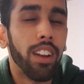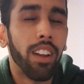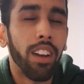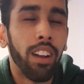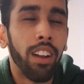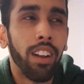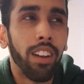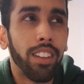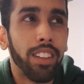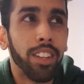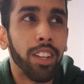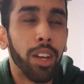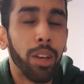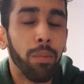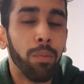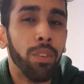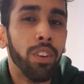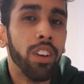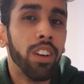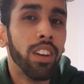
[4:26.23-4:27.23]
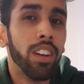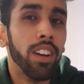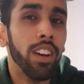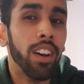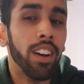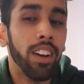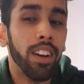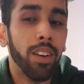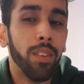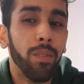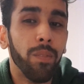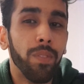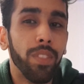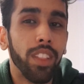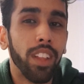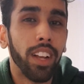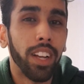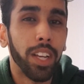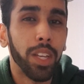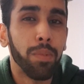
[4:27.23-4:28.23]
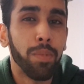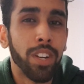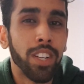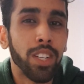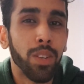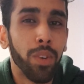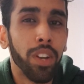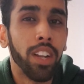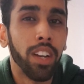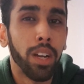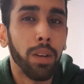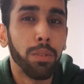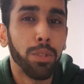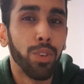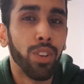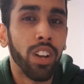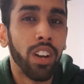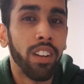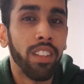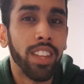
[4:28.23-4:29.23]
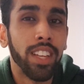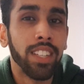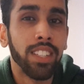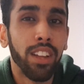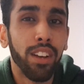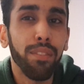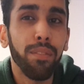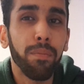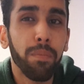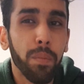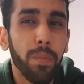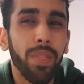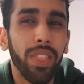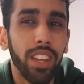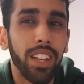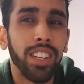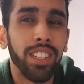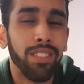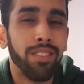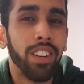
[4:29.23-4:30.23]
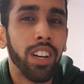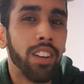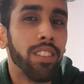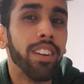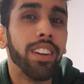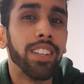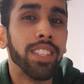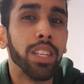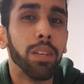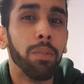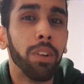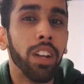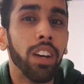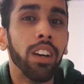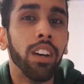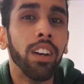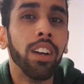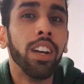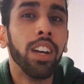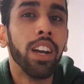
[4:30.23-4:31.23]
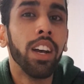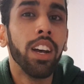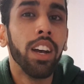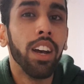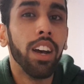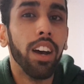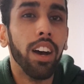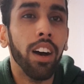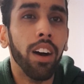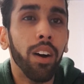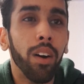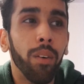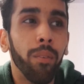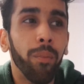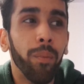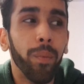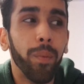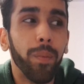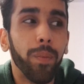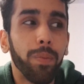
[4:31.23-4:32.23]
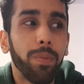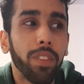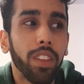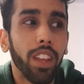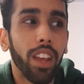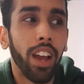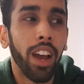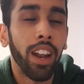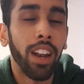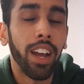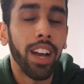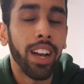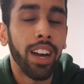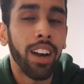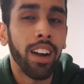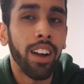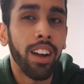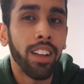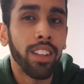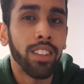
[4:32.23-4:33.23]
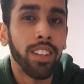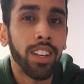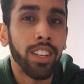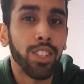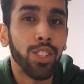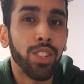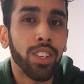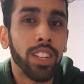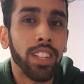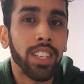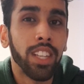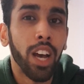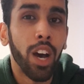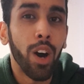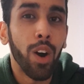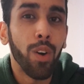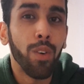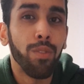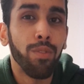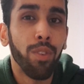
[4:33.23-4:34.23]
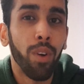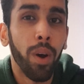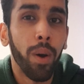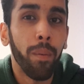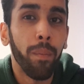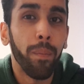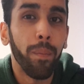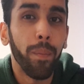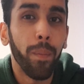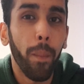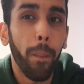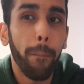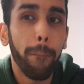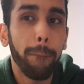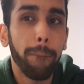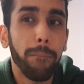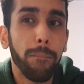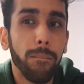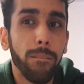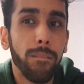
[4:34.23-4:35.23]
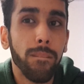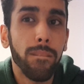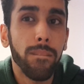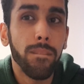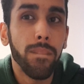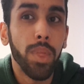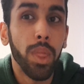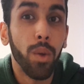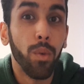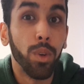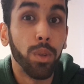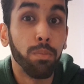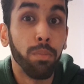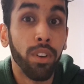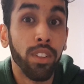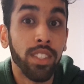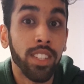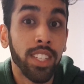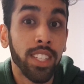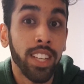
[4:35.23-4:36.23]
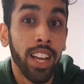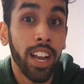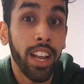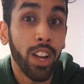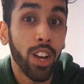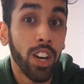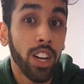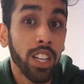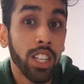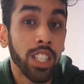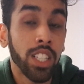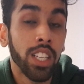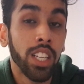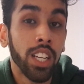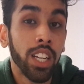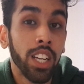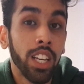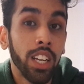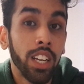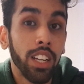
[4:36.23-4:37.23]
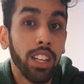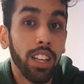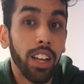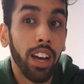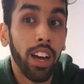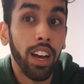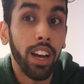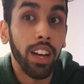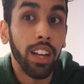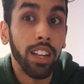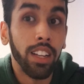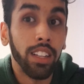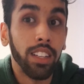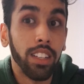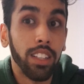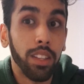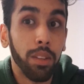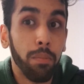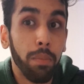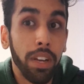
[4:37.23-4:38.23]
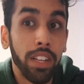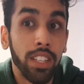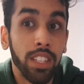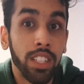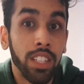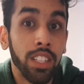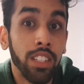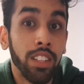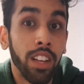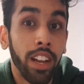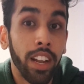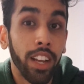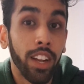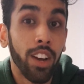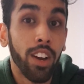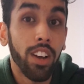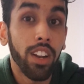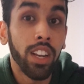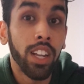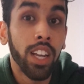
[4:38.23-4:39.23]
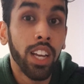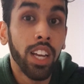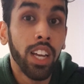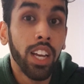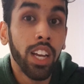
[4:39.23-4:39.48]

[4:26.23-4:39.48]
a lot of the time. Like especially when it comes to a lot of this stuff, it's very very similar. And as you can tell from the responses that I got and the messages that I got,